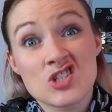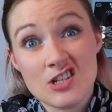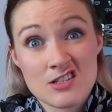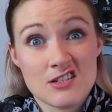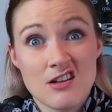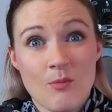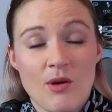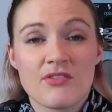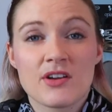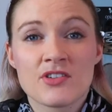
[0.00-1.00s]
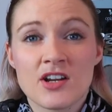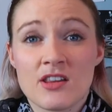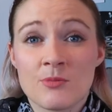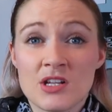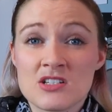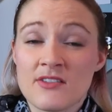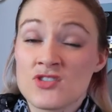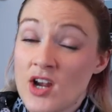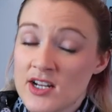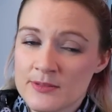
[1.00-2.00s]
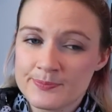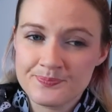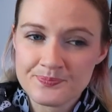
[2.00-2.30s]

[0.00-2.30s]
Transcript: It's just not my favorite out of the bunch I've tried.